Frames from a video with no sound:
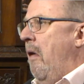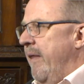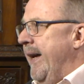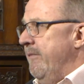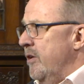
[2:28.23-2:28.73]
They
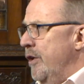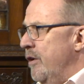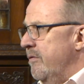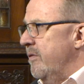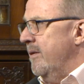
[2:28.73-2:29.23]
have a
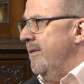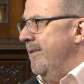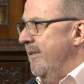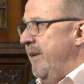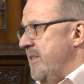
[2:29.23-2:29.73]
curve.
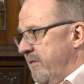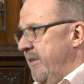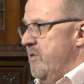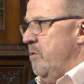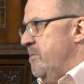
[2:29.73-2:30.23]
Effectively,
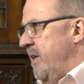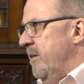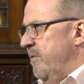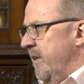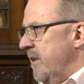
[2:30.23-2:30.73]
the swaps data
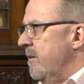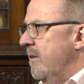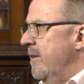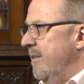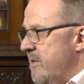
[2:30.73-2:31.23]
feed
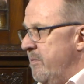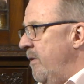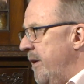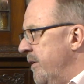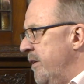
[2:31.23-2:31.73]
is
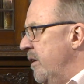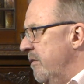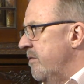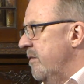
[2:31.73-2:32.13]
providing the curve.